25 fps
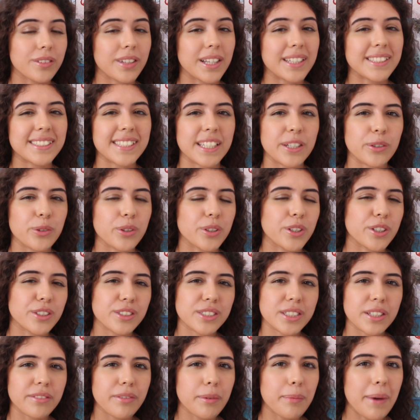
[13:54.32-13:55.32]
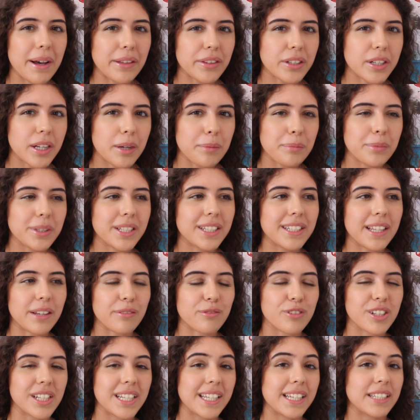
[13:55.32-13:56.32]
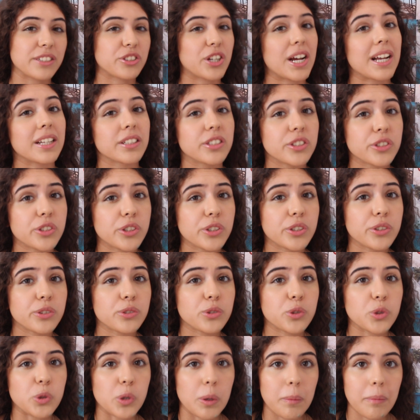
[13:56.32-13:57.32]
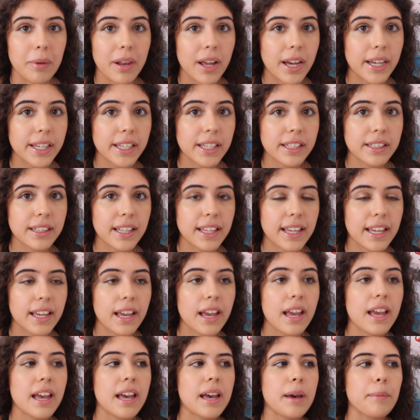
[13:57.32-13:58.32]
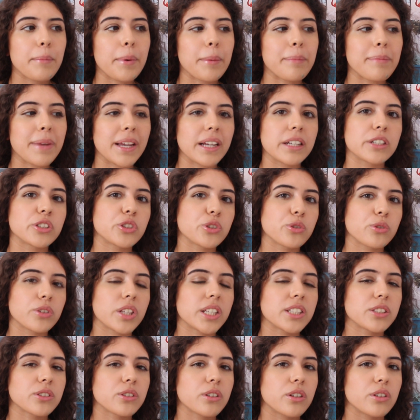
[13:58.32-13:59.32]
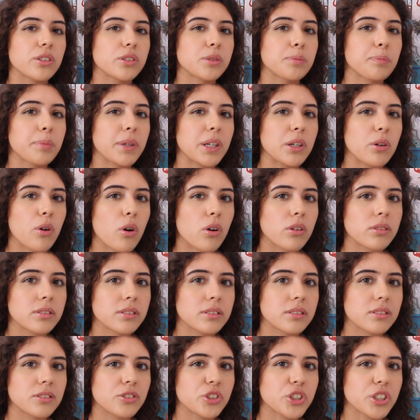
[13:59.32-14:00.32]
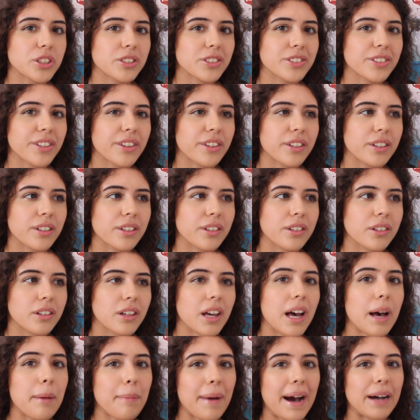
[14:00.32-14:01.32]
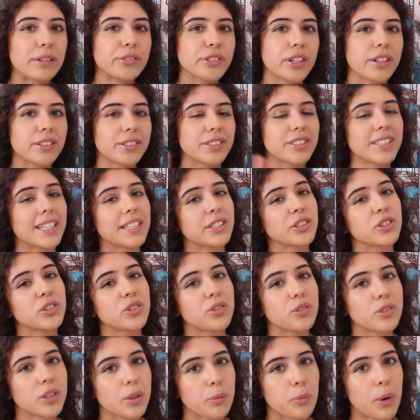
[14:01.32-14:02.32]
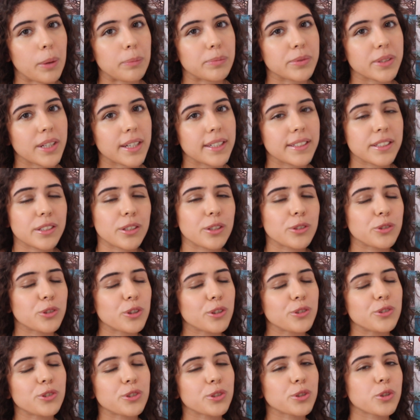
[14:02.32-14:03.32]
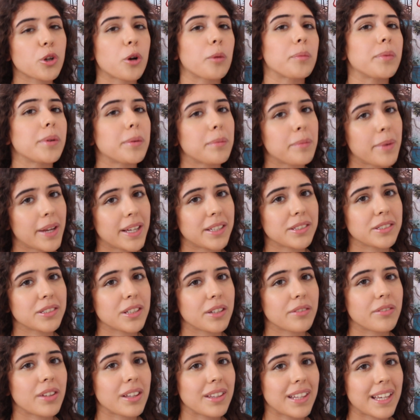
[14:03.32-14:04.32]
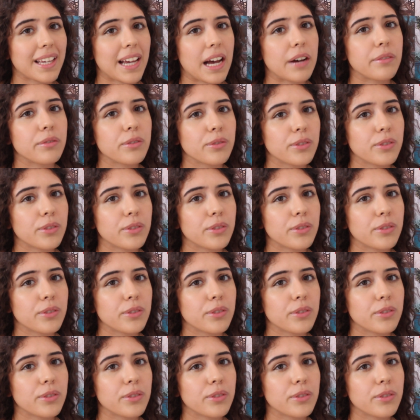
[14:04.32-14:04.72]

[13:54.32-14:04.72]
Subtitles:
and say all the good stuff about the company that really attracted you to applying there, but make sure this goes beyond just the about us section on the website. Don't just copy and paste stuff that they have